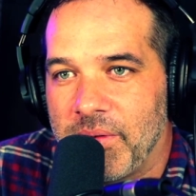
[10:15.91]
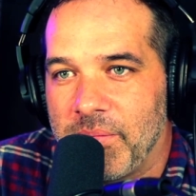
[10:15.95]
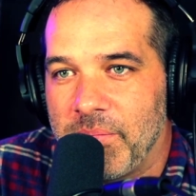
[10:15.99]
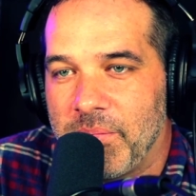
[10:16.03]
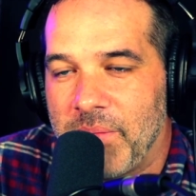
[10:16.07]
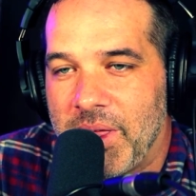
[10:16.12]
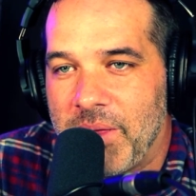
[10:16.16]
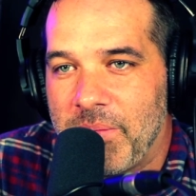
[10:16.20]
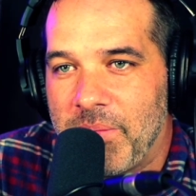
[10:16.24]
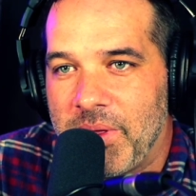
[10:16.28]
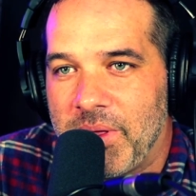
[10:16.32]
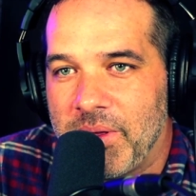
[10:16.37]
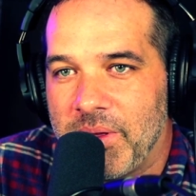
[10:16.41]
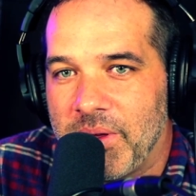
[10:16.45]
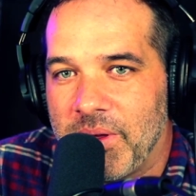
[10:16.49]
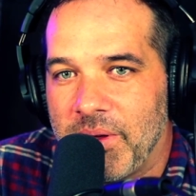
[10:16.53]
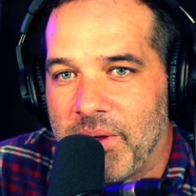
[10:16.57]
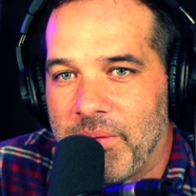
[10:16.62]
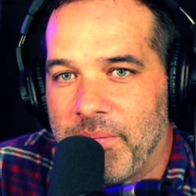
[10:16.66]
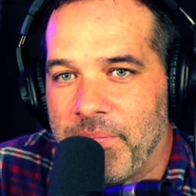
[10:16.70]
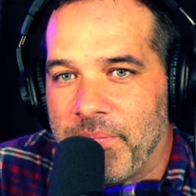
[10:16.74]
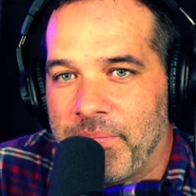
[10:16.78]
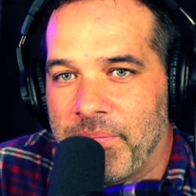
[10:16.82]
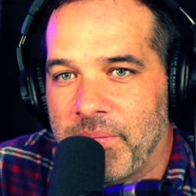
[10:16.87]
Maybe.
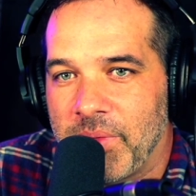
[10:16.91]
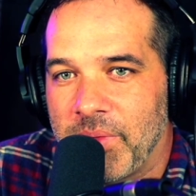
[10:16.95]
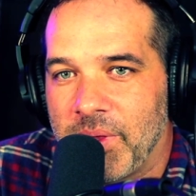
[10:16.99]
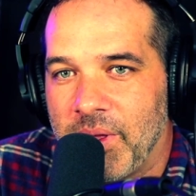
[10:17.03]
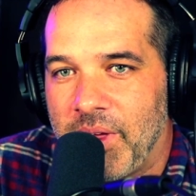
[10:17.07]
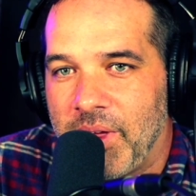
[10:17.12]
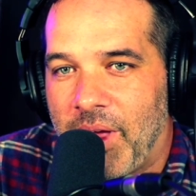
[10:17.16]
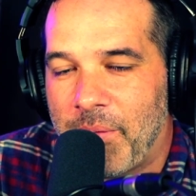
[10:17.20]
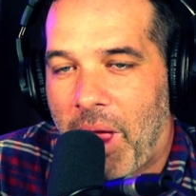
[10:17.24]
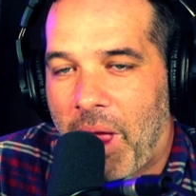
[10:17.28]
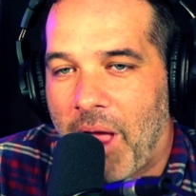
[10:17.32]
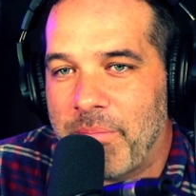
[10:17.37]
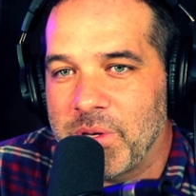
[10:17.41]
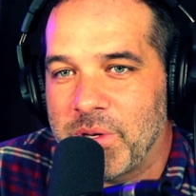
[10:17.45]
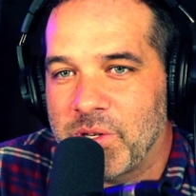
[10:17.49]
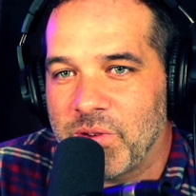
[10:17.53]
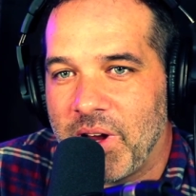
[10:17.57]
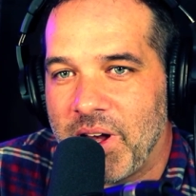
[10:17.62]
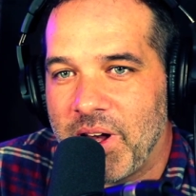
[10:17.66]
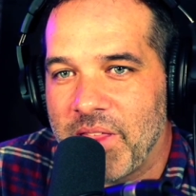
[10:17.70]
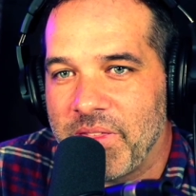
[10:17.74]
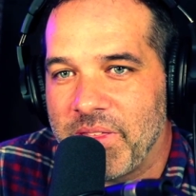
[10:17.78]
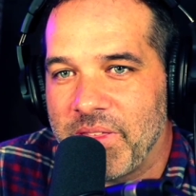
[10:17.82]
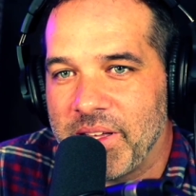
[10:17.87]
I've been
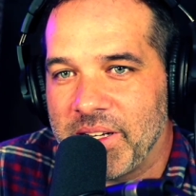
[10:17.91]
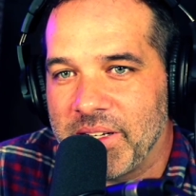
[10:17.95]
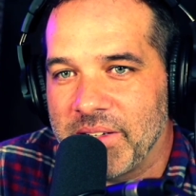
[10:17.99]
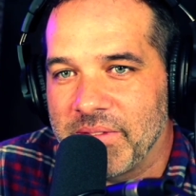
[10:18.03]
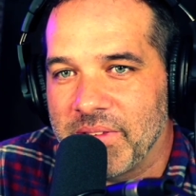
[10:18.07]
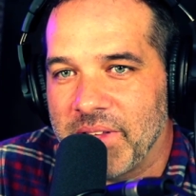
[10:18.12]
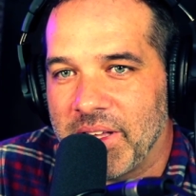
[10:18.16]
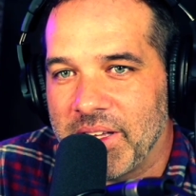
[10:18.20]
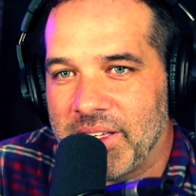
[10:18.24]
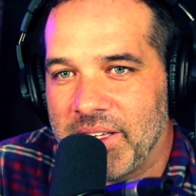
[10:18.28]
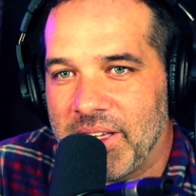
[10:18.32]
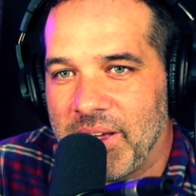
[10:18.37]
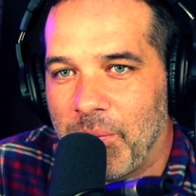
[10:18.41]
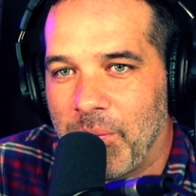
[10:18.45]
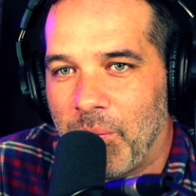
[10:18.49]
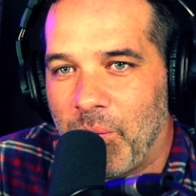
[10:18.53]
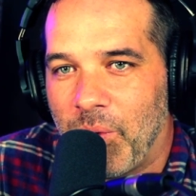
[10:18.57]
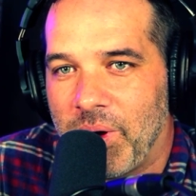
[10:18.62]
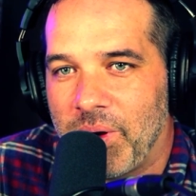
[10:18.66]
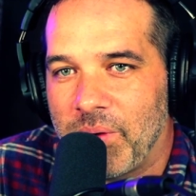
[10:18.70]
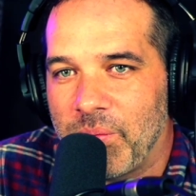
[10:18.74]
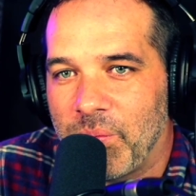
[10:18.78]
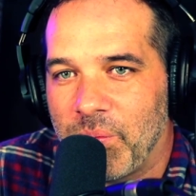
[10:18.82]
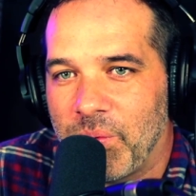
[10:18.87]
trying to think of like, yeah,
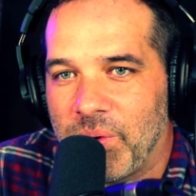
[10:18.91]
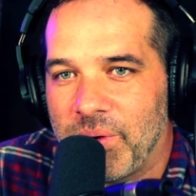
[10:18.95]
what